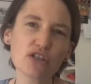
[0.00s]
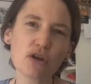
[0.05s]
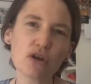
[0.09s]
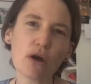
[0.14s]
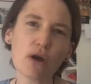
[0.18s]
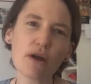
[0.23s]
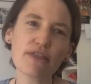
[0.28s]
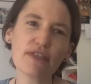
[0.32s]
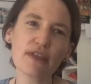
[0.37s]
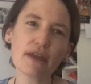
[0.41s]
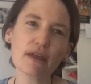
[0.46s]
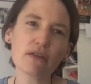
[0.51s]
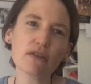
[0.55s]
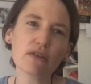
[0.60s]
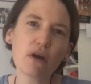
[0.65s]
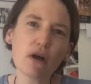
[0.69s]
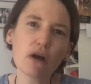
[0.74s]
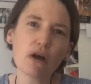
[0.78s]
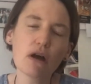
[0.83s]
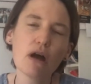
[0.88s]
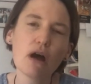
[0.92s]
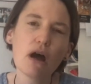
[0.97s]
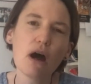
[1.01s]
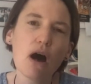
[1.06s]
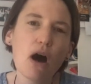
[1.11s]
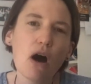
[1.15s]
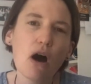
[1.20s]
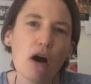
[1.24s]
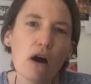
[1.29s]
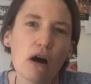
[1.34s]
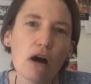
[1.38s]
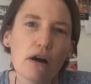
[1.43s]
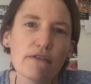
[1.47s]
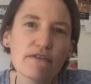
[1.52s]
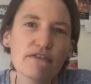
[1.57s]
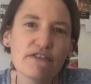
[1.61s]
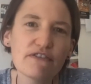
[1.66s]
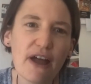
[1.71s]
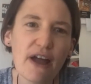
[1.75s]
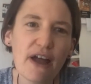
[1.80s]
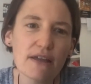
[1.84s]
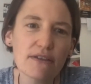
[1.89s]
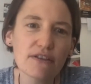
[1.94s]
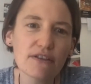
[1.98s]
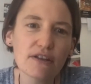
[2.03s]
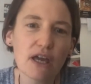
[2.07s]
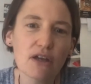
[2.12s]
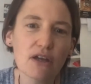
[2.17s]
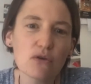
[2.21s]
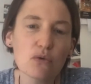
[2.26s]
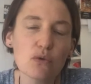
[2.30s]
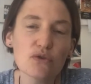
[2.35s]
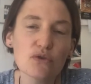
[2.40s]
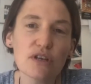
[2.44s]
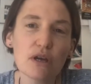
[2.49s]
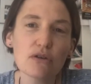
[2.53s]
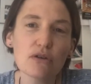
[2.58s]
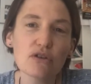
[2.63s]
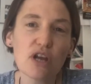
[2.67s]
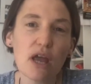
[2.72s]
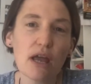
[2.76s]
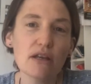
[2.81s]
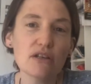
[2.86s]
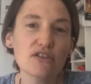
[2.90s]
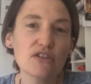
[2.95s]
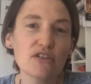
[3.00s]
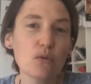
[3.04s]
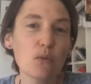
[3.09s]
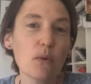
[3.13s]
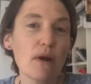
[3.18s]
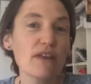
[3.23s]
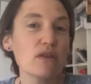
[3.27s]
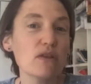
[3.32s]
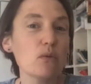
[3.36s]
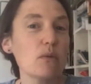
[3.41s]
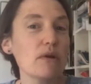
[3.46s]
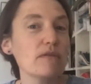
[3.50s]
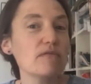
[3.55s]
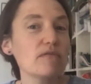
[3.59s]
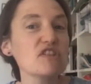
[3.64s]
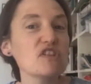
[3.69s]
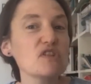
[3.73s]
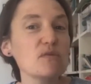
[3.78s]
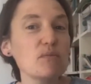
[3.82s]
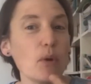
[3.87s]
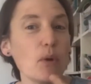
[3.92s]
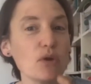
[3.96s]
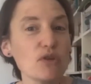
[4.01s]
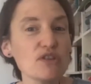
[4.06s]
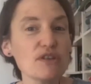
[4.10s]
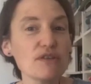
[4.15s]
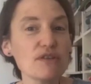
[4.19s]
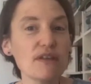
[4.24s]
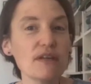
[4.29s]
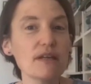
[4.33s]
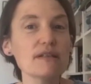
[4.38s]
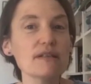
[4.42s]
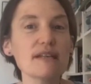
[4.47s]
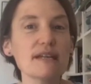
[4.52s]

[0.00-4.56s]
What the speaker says: I think that our faith can also change the way that we respond to things.